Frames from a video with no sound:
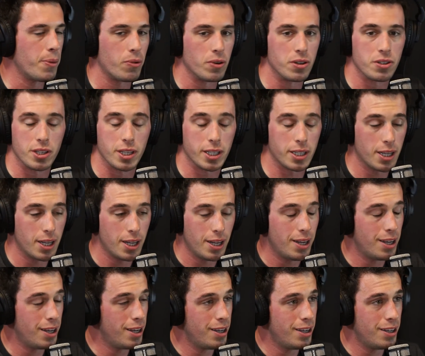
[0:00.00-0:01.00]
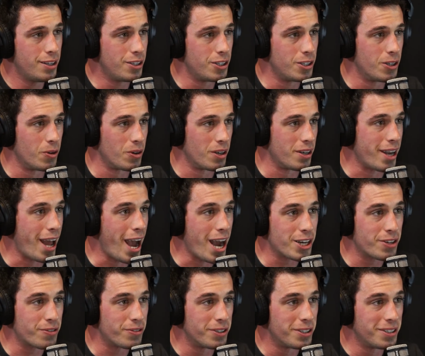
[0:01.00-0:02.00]
Whereas like, you go to
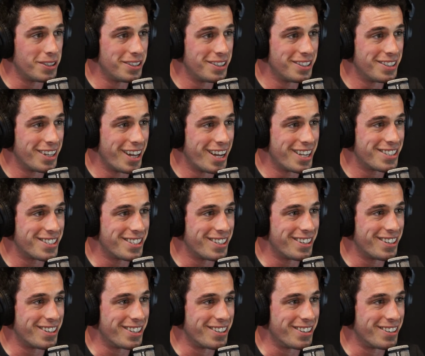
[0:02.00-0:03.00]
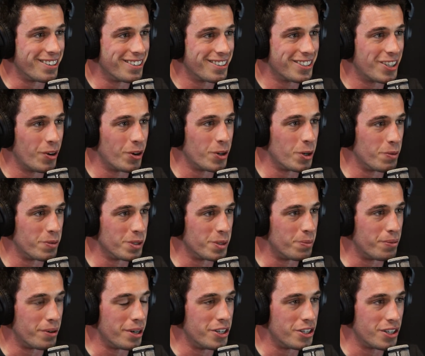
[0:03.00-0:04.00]
Nashville last year and you're going over the
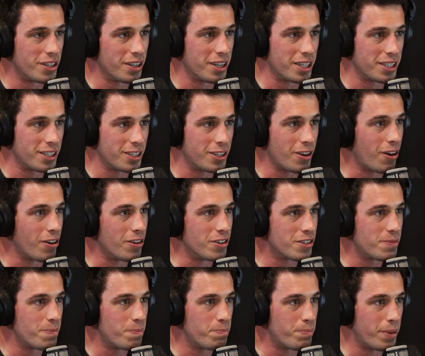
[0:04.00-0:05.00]
bridge and like the car's